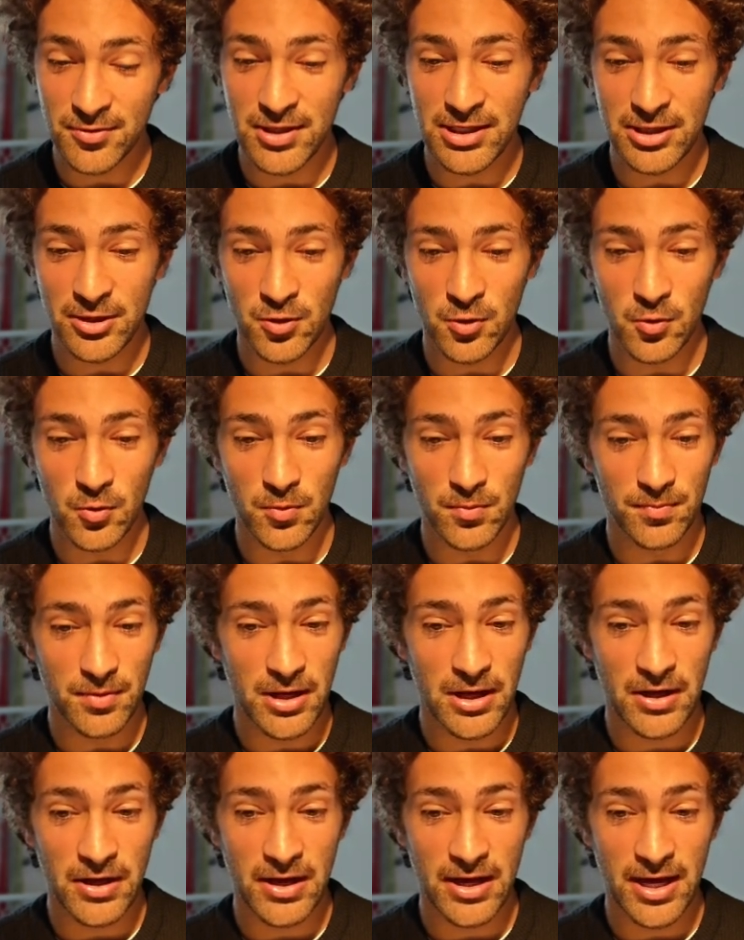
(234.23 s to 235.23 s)
really cool.
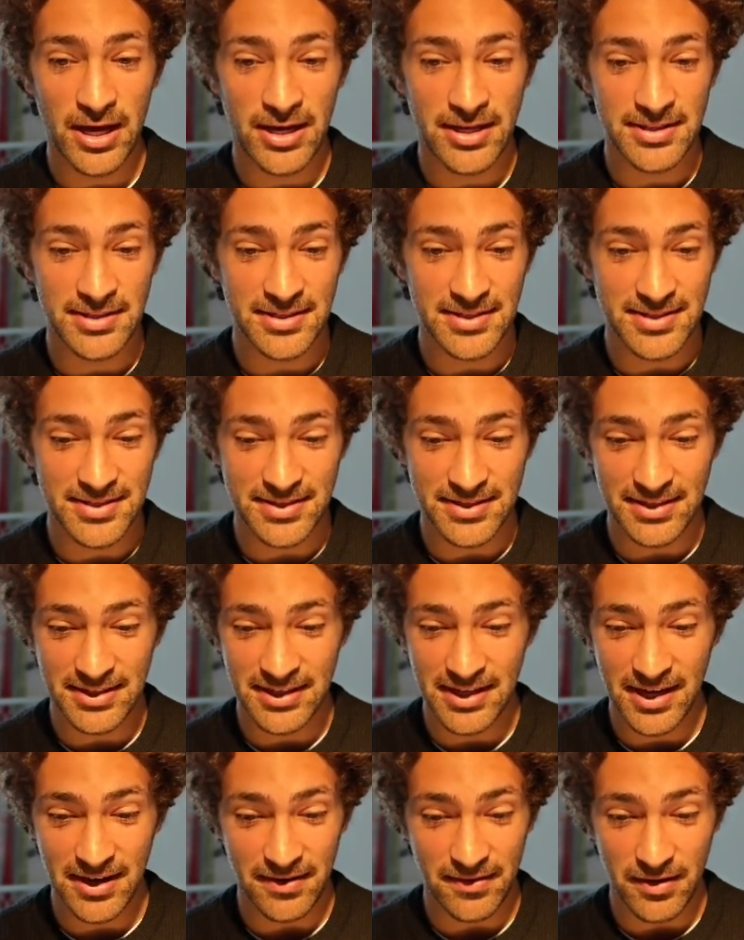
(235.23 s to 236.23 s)
And
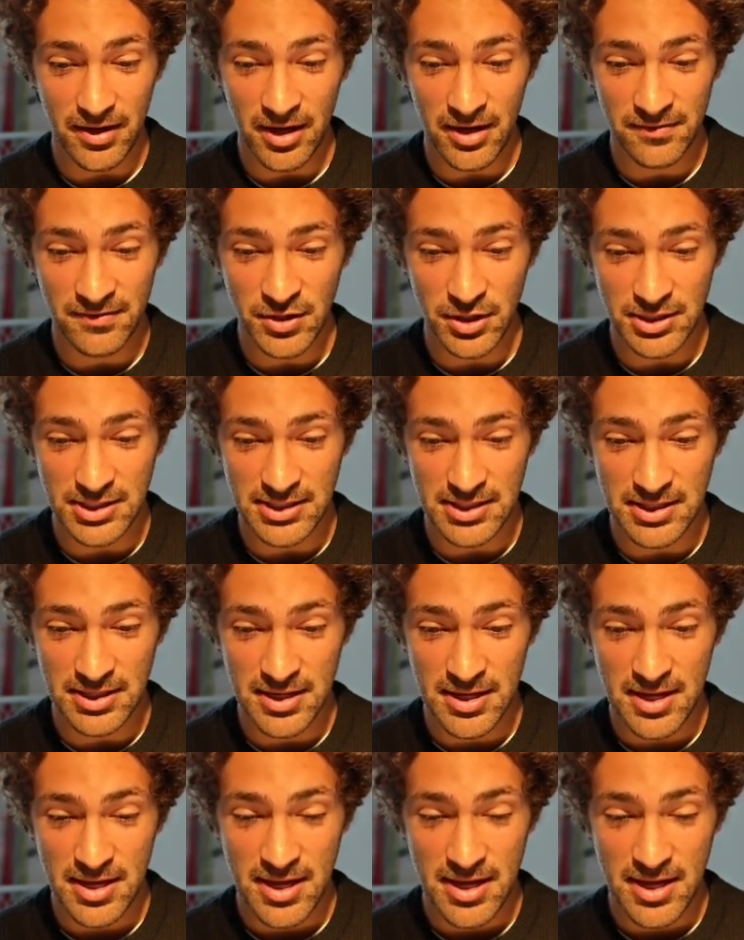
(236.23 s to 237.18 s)
yeah, I've just